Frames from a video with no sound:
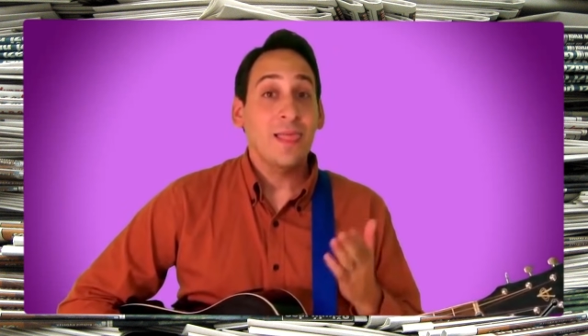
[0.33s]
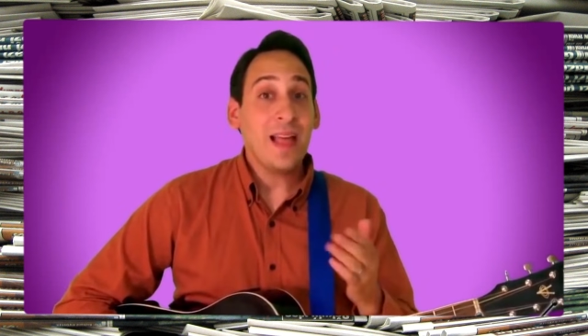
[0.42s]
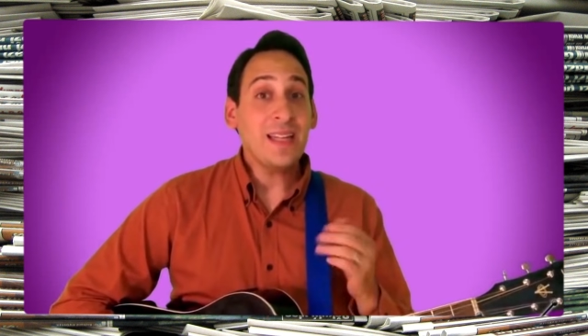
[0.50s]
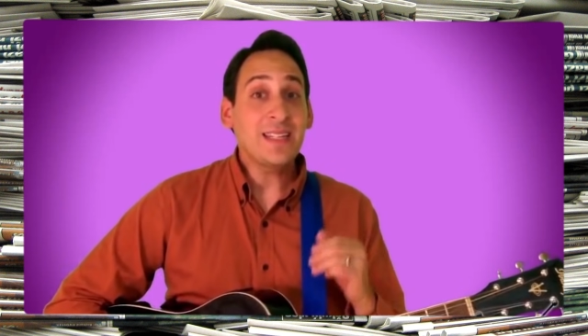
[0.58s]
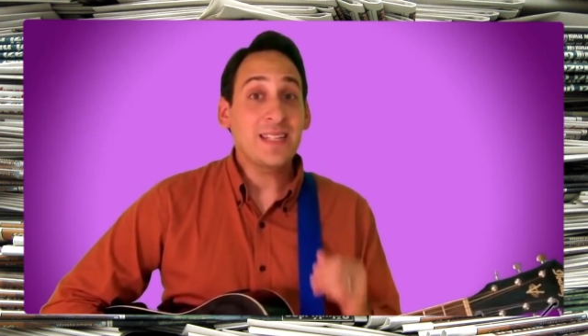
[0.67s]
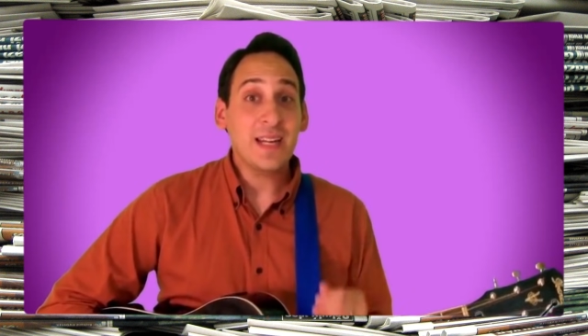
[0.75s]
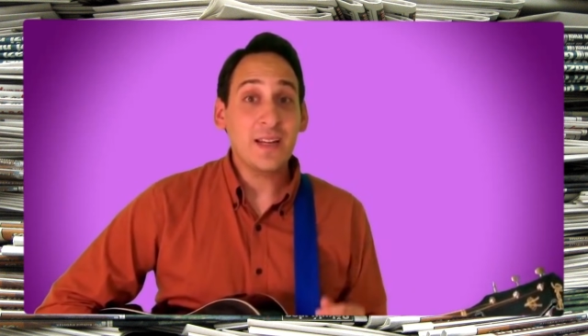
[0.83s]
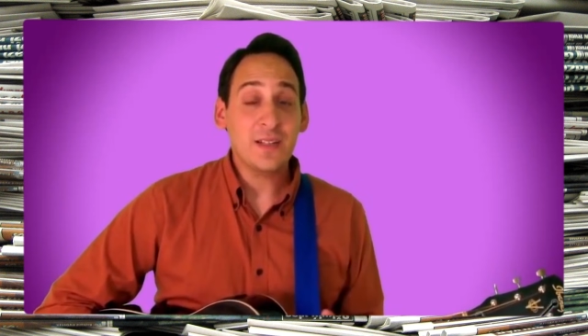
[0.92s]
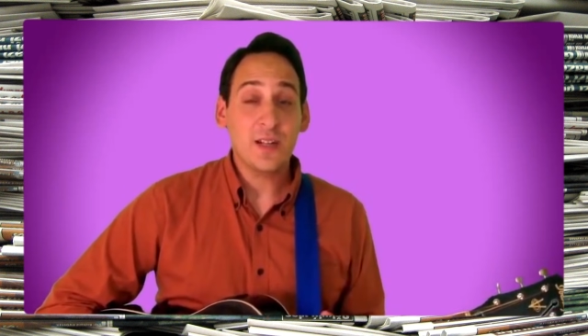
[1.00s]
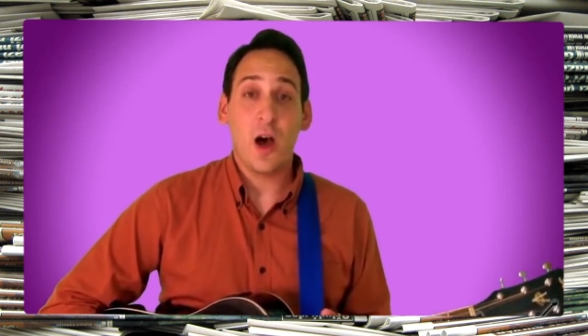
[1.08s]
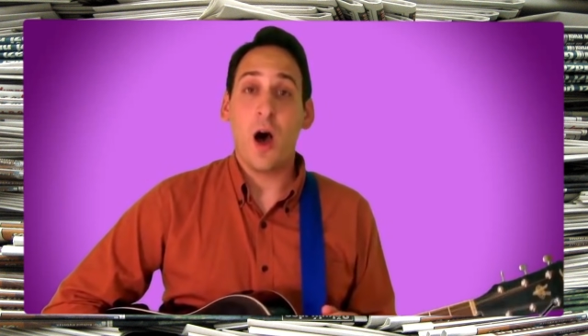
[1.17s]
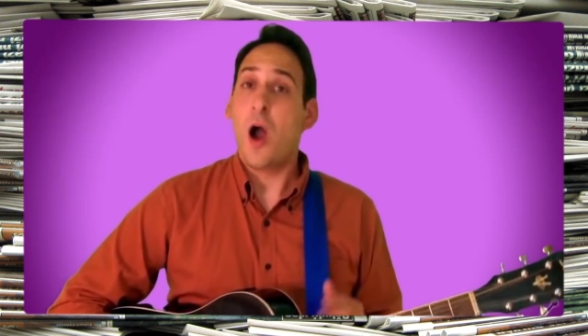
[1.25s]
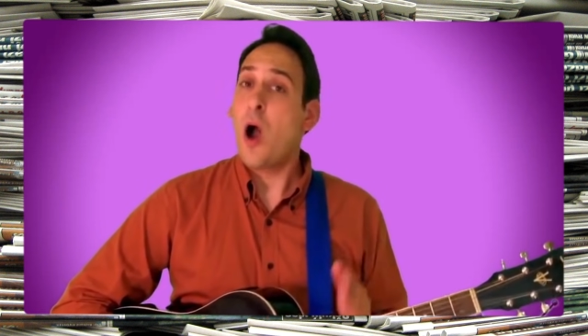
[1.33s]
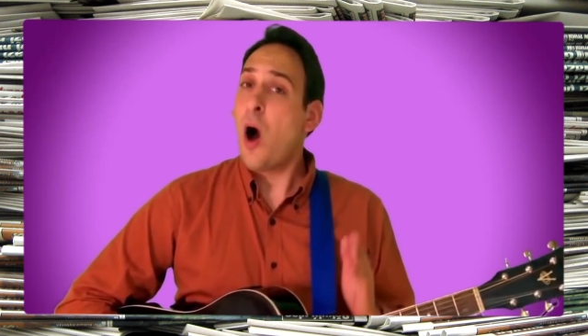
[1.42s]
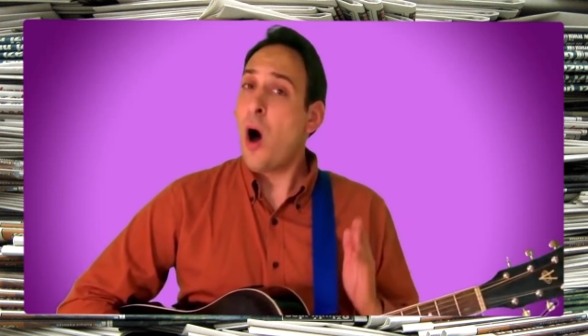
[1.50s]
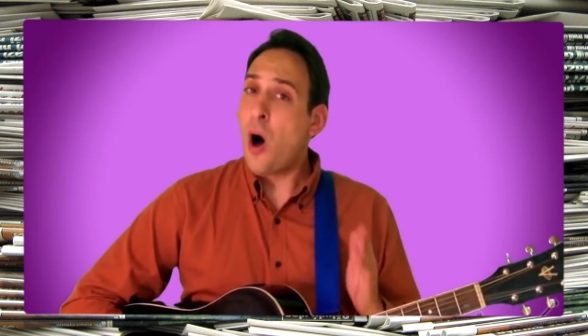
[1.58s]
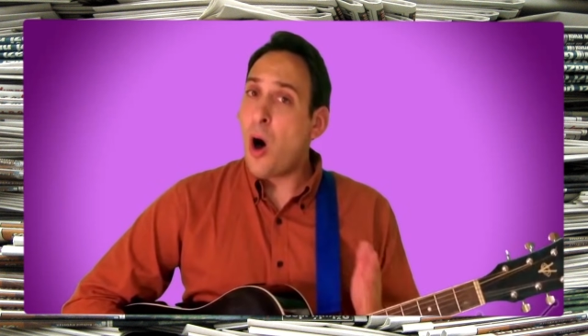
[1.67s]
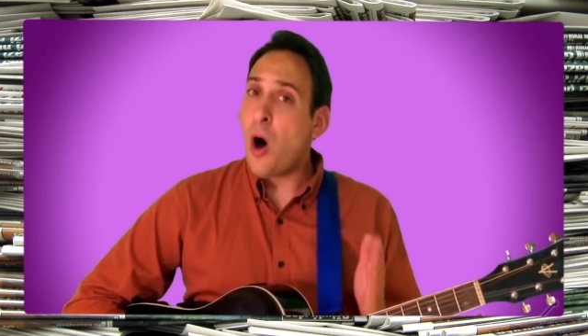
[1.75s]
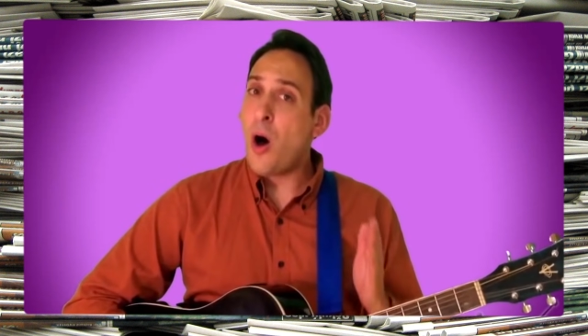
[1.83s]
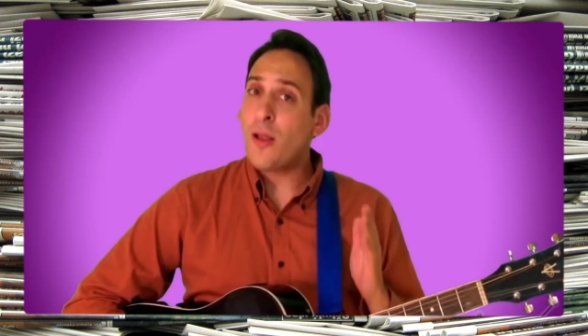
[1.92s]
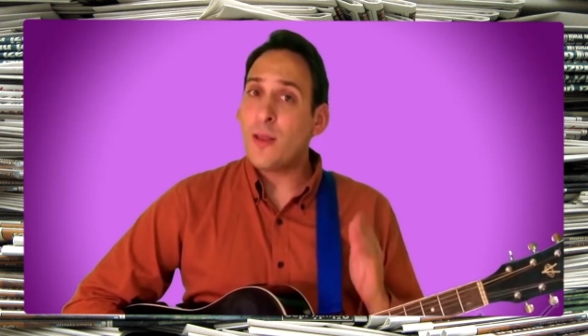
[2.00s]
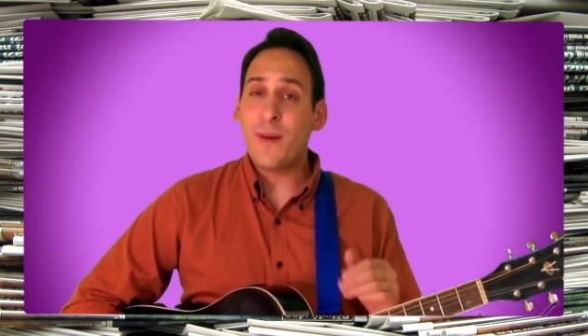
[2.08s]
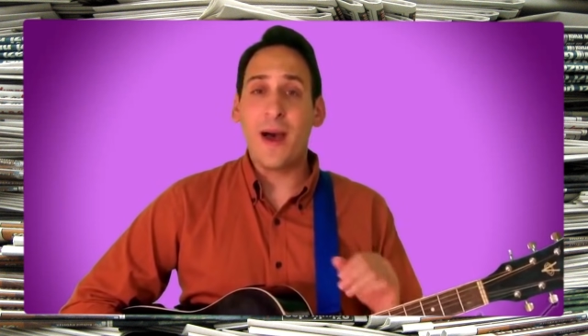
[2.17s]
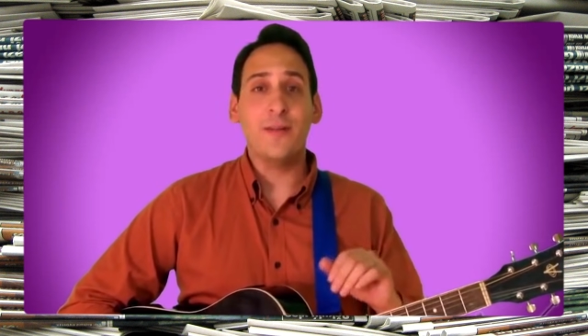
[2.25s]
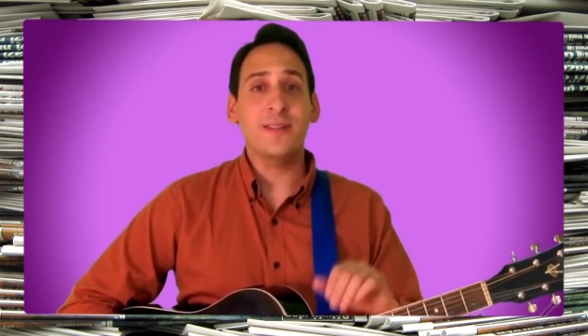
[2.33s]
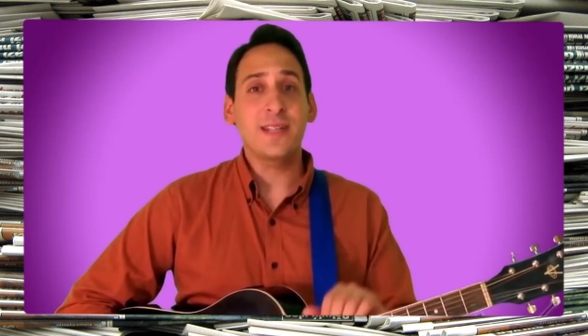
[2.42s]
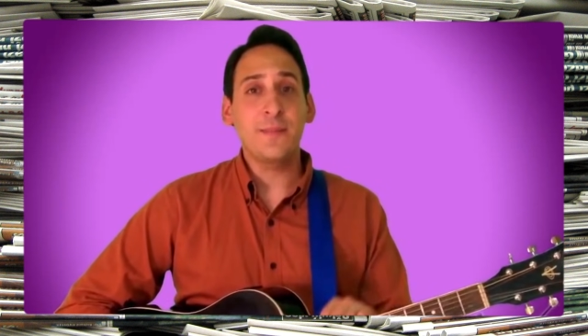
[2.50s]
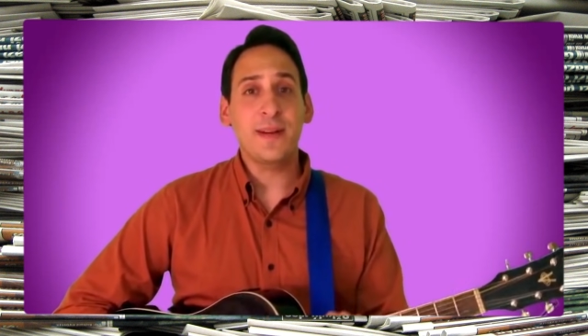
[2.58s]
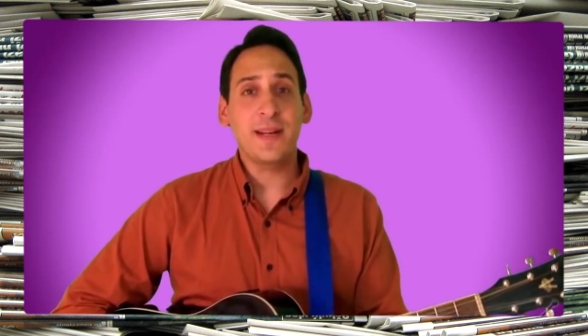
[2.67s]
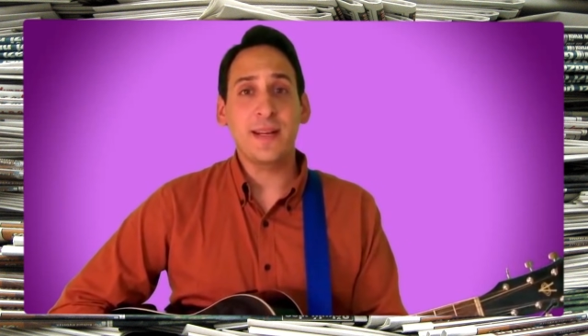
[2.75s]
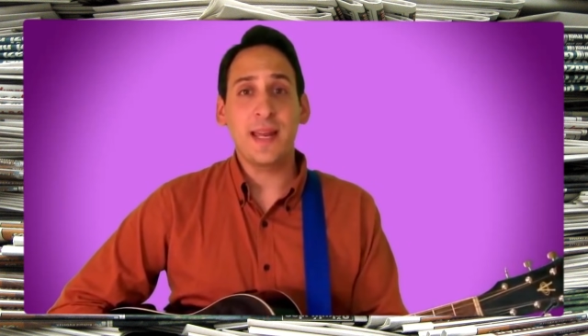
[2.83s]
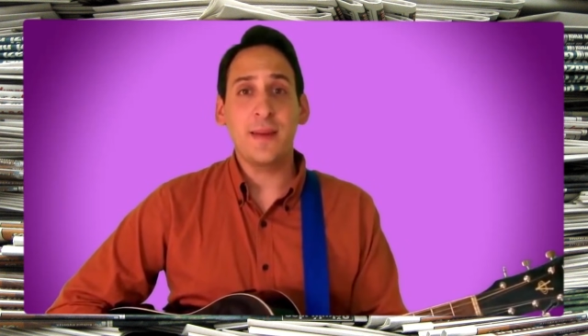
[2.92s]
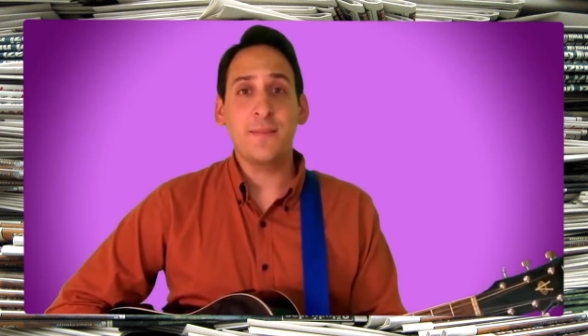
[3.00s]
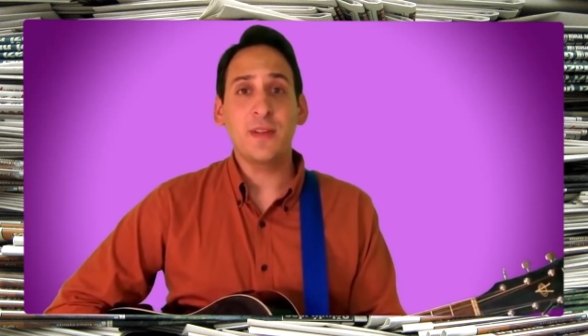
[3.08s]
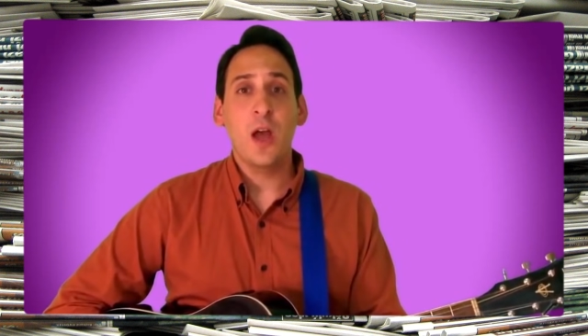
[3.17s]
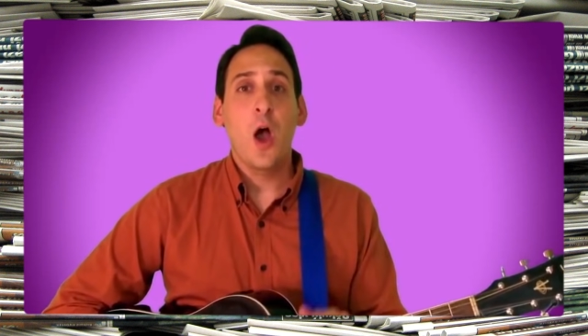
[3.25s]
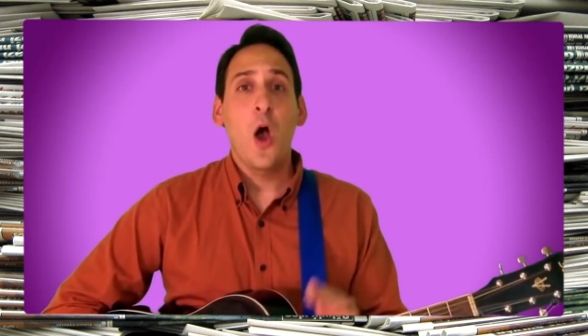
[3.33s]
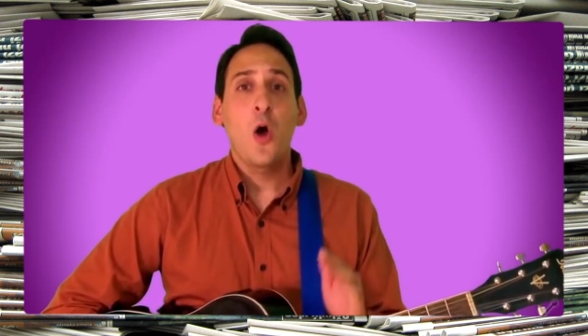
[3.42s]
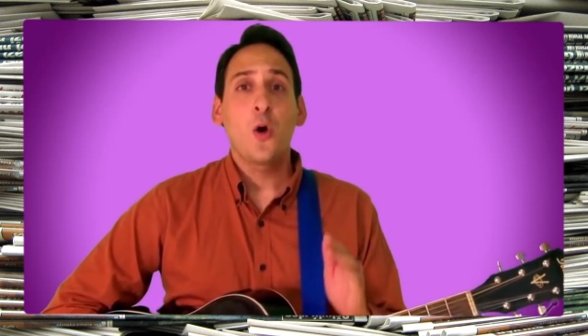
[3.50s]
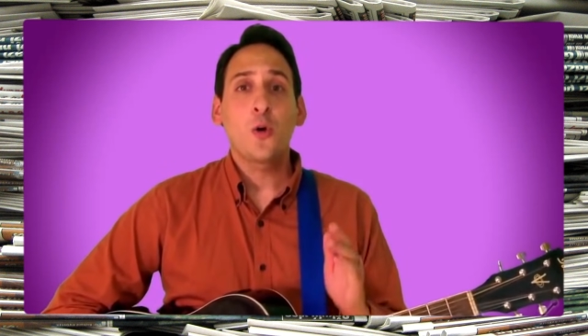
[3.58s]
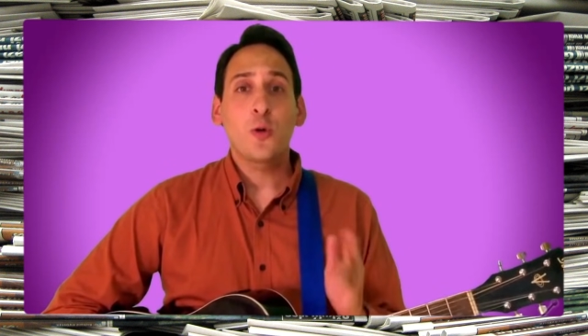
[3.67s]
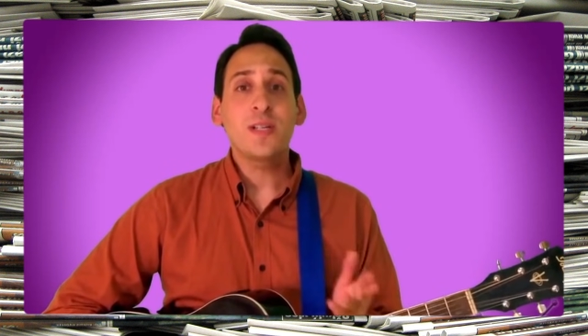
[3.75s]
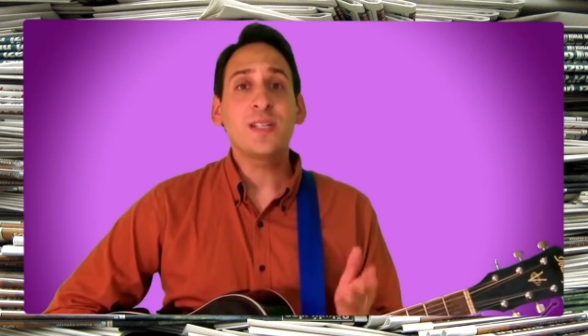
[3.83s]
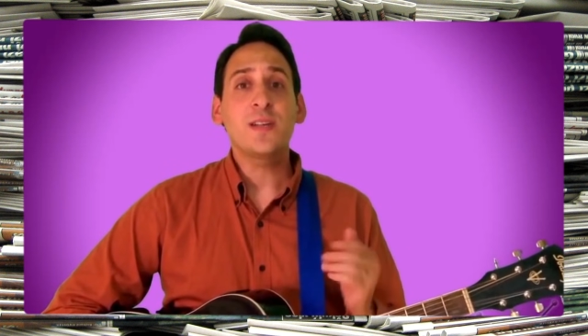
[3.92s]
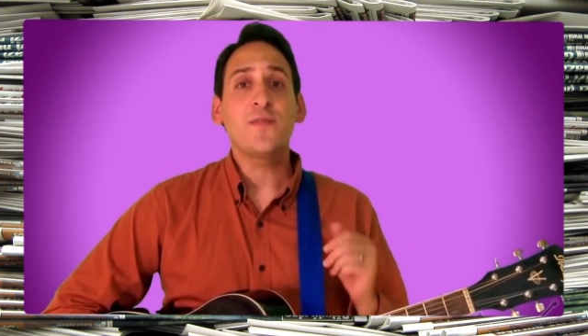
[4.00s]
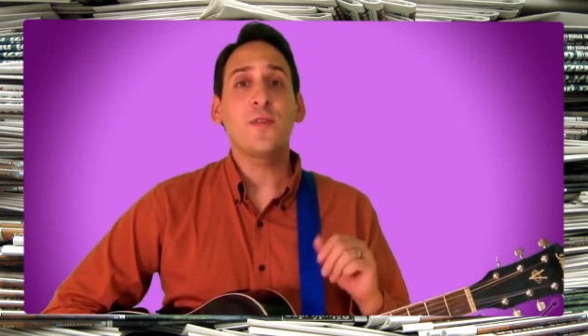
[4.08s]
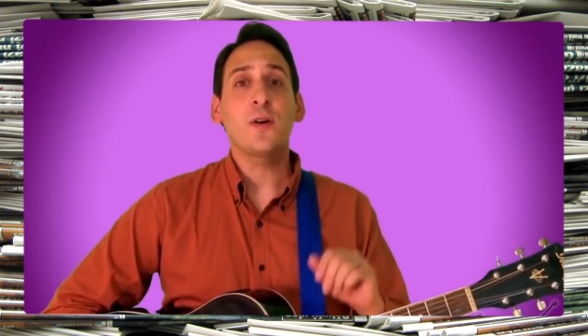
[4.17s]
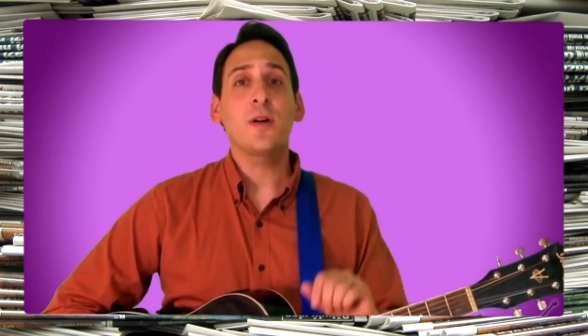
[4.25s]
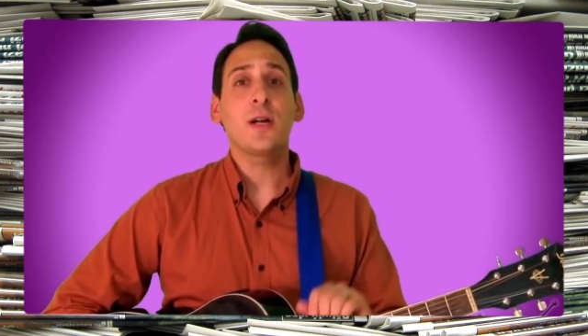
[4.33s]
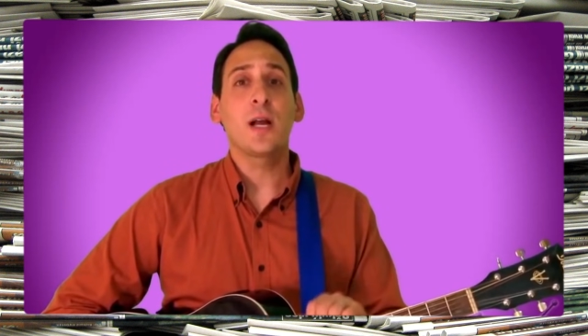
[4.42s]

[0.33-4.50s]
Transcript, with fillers: let's sing a song all about somebody named Christopher